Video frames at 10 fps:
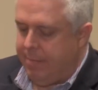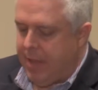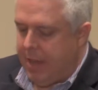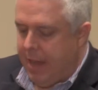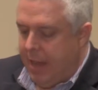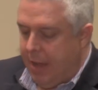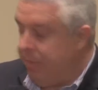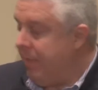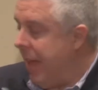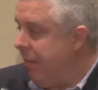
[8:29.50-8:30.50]
Uh,
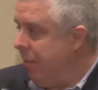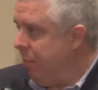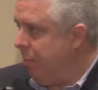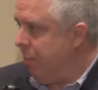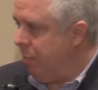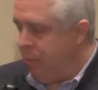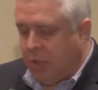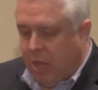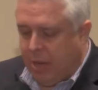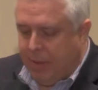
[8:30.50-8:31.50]
yeah, we
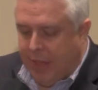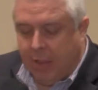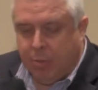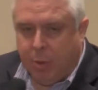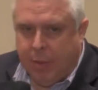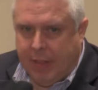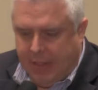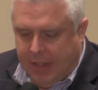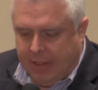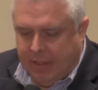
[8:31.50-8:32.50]
talked about that. I spoke about that
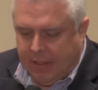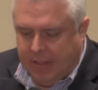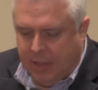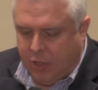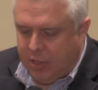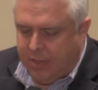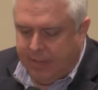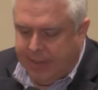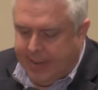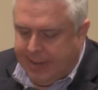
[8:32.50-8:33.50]
in that, that
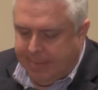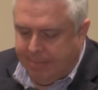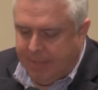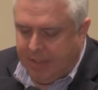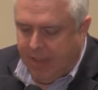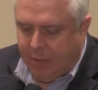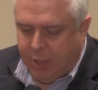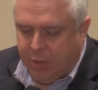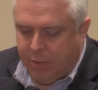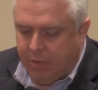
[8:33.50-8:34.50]
session um, this
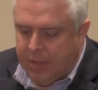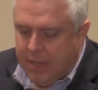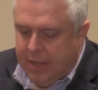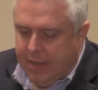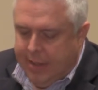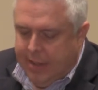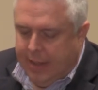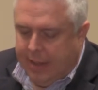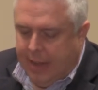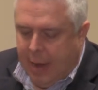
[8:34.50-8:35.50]
afternoon.
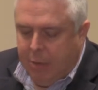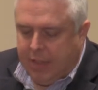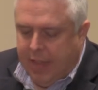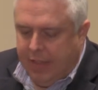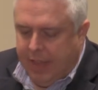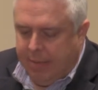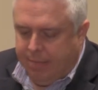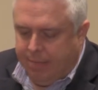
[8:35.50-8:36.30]
Uh, I would say that